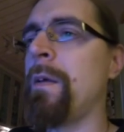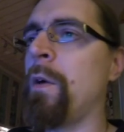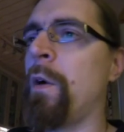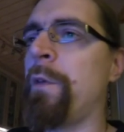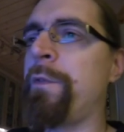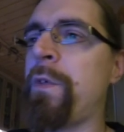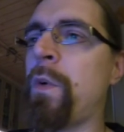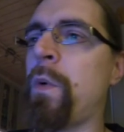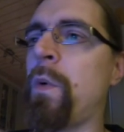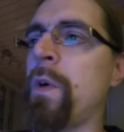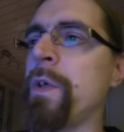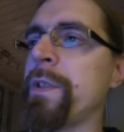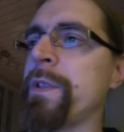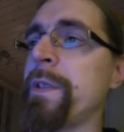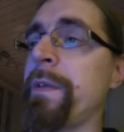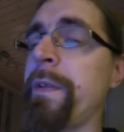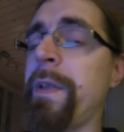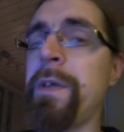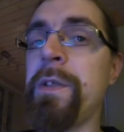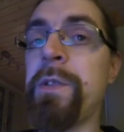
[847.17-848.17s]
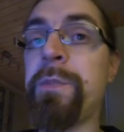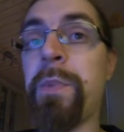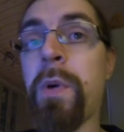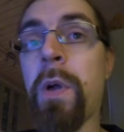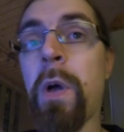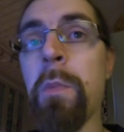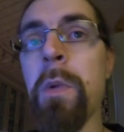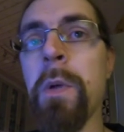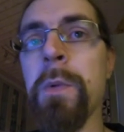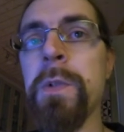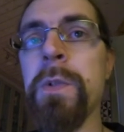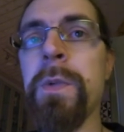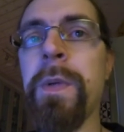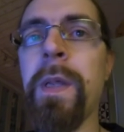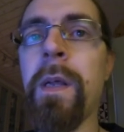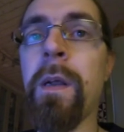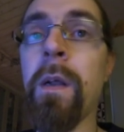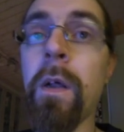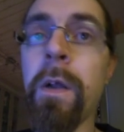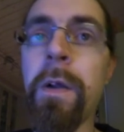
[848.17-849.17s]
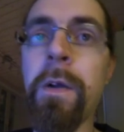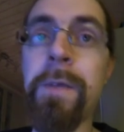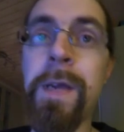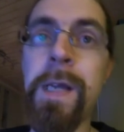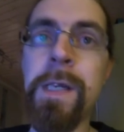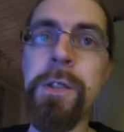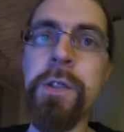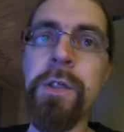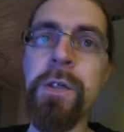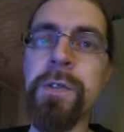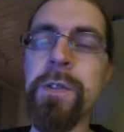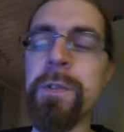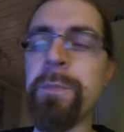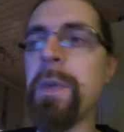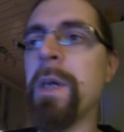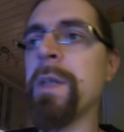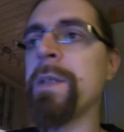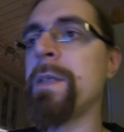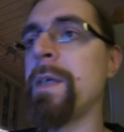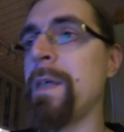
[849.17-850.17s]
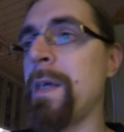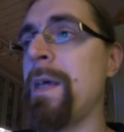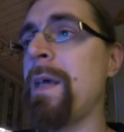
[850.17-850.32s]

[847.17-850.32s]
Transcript: of course, there's problems with a lot of engines, but